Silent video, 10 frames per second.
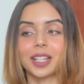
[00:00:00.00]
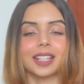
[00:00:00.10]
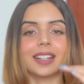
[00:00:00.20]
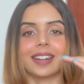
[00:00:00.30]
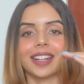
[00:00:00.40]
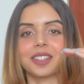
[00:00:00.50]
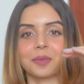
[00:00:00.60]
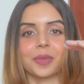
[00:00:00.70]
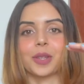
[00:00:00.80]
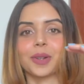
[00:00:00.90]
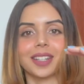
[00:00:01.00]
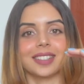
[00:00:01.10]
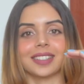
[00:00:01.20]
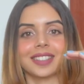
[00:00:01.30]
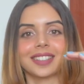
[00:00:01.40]
great, you're here.
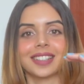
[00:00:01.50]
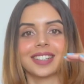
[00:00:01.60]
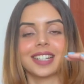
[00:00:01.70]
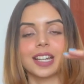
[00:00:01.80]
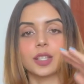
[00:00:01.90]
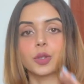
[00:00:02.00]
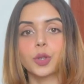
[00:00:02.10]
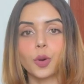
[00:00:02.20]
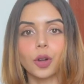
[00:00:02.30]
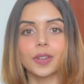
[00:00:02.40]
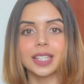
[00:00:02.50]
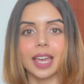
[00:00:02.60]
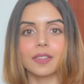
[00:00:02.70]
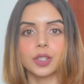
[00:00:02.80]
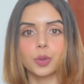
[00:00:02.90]
So you always have
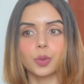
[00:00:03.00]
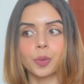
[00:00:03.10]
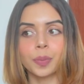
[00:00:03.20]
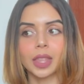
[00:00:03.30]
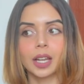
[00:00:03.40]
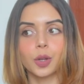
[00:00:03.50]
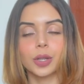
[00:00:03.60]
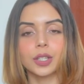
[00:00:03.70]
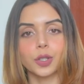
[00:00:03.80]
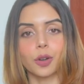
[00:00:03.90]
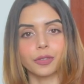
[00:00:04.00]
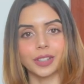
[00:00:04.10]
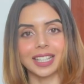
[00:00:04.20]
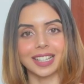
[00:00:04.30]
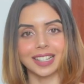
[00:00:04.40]
to look into your
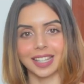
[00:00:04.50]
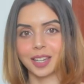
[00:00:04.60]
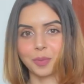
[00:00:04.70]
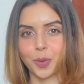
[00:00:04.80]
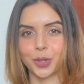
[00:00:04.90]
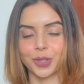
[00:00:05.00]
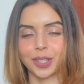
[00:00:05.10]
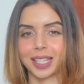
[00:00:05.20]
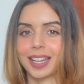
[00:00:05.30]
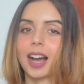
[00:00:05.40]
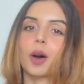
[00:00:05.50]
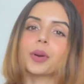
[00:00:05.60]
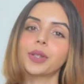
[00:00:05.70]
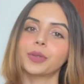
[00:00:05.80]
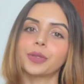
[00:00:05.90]
feelings and emotions and how are you
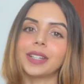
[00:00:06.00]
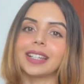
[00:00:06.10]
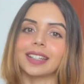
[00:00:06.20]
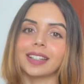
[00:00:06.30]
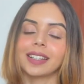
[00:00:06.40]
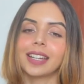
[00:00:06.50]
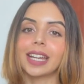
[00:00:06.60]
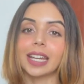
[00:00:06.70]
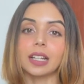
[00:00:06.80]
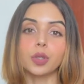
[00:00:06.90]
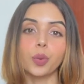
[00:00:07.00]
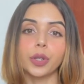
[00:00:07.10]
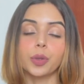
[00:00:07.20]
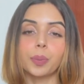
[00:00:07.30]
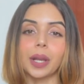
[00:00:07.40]
feeling. It's going to
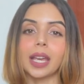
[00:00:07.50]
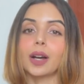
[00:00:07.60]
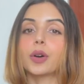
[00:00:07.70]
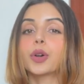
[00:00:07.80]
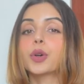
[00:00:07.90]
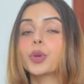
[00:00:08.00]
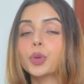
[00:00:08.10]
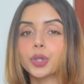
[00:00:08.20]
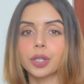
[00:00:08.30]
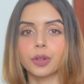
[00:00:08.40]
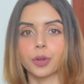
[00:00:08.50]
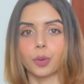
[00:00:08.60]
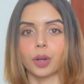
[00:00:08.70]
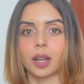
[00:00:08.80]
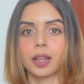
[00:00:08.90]
play a crucial role
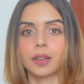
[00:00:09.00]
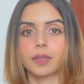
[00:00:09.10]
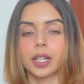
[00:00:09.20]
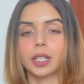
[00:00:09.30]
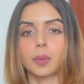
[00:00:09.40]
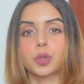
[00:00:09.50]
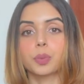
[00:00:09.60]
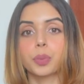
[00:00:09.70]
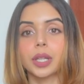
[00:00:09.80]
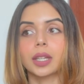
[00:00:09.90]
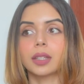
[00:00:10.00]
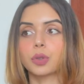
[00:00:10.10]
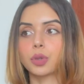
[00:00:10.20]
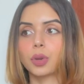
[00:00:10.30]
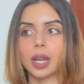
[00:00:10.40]
when it comes to bringing you to
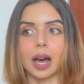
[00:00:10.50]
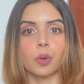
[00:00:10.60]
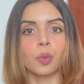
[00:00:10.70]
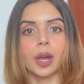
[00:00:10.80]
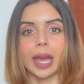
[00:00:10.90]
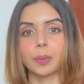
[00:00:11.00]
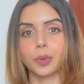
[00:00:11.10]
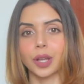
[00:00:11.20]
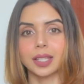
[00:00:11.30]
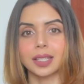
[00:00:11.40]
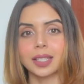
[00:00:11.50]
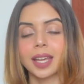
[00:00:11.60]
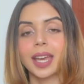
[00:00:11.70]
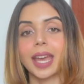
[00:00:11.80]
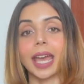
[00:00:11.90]
now and present,
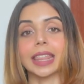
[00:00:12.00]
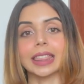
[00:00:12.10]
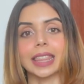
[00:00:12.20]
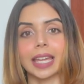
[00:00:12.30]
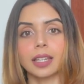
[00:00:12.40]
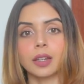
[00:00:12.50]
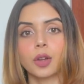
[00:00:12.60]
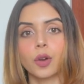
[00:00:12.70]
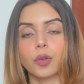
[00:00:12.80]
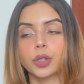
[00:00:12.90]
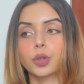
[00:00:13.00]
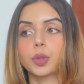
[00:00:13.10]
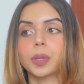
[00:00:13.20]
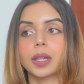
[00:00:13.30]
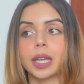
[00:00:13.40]
and then for you to be
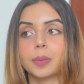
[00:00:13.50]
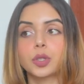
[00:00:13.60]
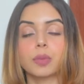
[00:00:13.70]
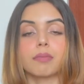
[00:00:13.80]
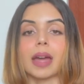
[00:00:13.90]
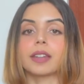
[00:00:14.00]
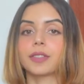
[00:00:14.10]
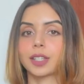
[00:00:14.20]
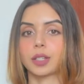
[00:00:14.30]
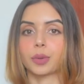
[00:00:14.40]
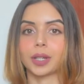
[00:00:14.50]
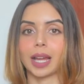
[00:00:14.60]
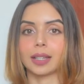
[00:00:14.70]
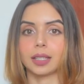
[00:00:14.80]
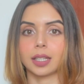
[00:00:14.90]
able to manifest your
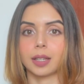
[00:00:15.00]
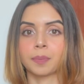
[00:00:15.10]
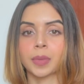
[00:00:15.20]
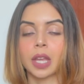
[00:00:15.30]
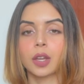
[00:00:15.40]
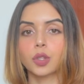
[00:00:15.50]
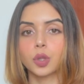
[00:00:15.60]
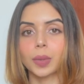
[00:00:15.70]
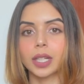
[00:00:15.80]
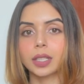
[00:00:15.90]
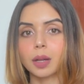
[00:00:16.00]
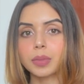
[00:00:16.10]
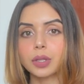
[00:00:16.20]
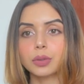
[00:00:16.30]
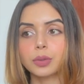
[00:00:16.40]
reality. So when it comes
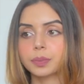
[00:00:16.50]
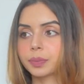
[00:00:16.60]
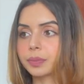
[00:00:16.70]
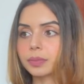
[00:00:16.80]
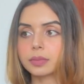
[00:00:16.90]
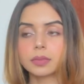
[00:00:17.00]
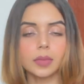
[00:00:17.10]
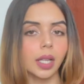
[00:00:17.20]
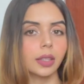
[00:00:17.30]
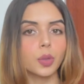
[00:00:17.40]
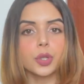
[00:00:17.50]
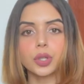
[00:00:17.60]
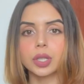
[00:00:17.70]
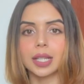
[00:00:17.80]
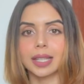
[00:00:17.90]
to, this was just an
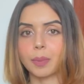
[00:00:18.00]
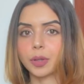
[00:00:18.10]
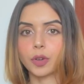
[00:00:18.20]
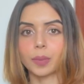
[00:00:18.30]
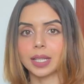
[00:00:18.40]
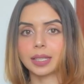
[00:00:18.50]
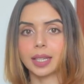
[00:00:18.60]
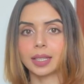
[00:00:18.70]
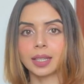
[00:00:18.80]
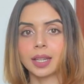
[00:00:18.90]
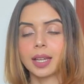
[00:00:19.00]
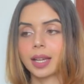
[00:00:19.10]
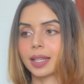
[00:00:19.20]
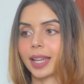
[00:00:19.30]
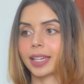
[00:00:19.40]
example for my skin,
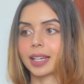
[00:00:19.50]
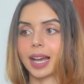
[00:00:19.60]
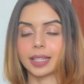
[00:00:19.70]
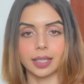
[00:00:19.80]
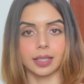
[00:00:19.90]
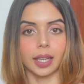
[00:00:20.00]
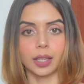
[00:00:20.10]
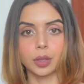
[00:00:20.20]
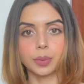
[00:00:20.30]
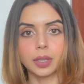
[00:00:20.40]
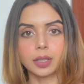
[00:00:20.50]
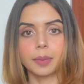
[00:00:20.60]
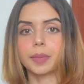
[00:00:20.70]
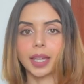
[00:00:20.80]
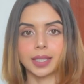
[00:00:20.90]
like I did the inner work, I
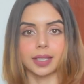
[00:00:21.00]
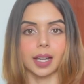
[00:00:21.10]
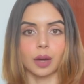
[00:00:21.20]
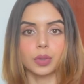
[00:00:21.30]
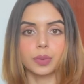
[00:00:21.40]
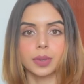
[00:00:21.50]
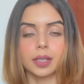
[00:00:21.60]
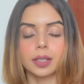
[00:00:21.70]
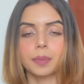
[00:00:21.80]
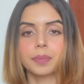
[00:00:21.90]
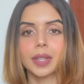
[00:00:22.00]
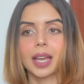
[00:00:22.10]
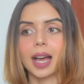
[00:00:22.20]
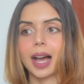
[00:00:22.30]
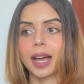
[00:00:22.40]
did the outer work,
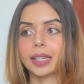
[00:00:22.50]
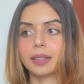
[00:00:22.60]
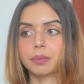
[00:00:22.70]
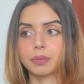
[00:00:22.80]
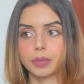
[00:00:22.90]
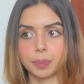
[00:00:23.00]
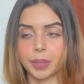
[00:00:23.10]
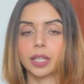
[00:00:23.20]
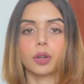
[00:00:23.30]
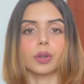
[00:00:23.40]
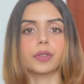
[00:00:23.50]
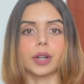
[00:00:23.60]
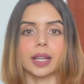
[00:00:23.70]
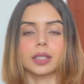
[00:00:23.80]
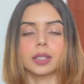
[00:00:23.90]
I paid a lot of
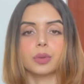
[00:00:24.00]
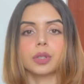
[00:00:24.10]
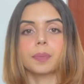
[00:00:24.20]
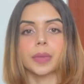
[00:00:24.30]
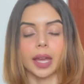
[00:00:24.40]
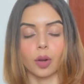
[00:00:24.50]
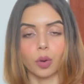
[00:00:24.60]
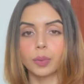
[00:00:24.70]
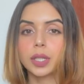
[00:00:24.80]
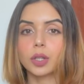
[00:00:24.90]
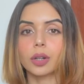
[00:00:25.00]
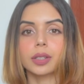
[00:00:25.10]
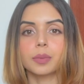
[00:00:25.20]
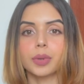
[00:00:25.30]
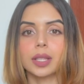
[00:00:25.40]
gratitude, I always talked in
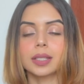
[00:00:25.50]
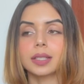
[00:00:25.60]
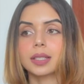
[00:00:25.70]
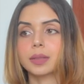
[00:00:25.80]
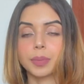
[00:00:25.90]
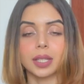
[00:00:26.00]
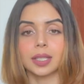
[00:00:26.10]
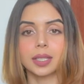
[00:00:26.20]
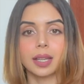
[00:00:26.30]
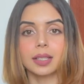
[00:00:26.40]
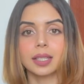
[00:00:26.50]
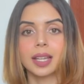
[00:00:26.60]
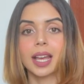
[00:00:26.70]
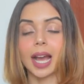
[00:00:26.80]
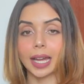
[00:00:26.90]
present tense,
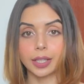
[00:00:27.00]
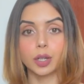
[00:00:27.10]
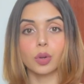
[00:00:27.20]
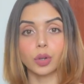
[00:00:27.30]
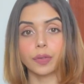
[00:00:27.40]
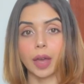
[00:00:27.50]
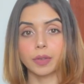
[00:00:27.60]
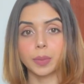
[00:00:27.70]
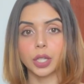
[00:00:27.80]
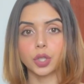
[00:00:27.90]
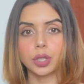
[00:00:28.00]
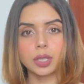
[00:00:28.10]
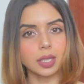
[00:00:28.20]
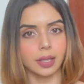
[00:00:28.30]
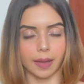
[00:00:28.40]
I did a lot of affirmations, the
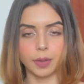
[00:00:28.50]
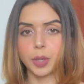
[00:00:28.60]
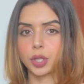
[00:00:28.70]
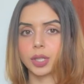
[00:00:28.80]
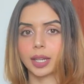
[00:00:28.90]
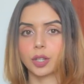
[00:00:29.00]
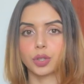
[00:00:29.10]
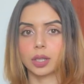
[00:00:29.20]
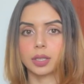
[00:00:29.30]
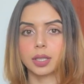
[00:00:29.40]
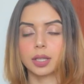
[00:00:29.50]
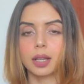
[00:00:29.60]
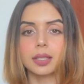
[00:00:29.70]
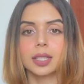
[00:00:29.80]
affirmations that I just discussed,